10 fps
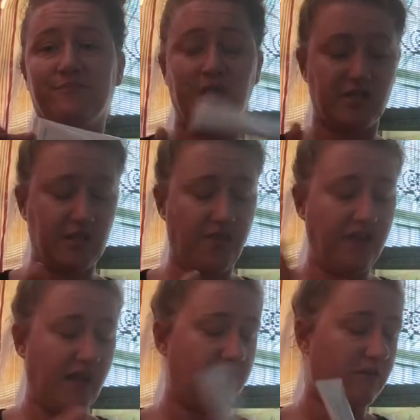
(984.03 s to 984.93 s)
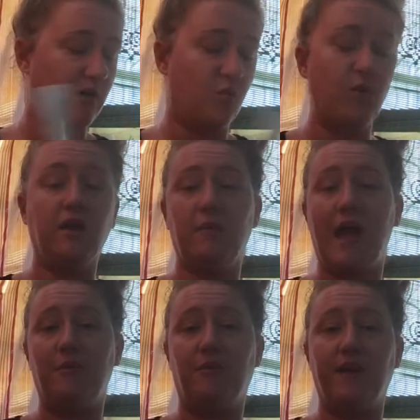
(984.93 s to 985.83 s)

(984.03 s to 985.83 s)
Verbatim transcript: There's nothing I feel really bad